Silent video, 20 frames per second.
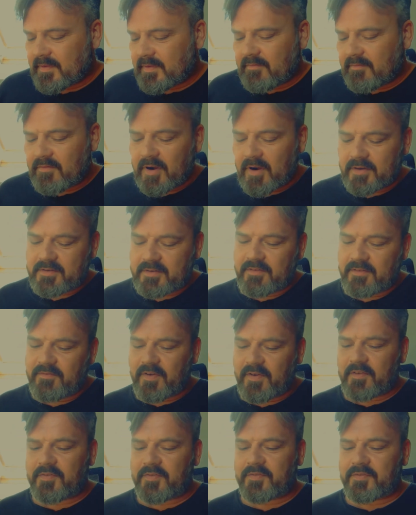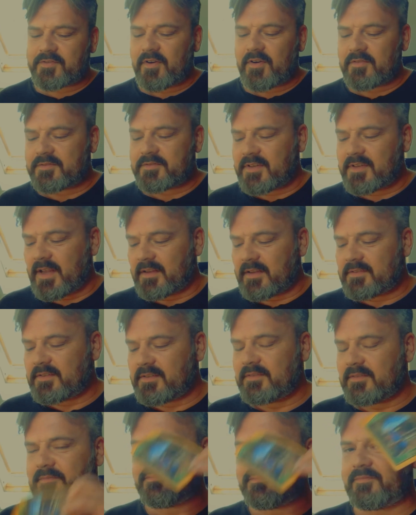Right, Five of Scrolls next.
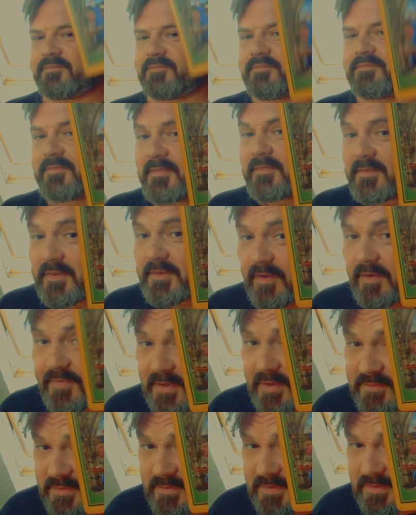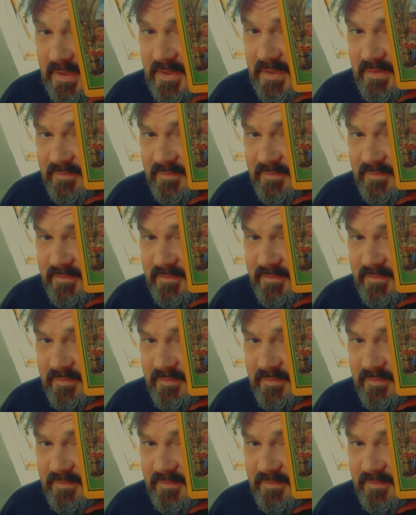Diversity.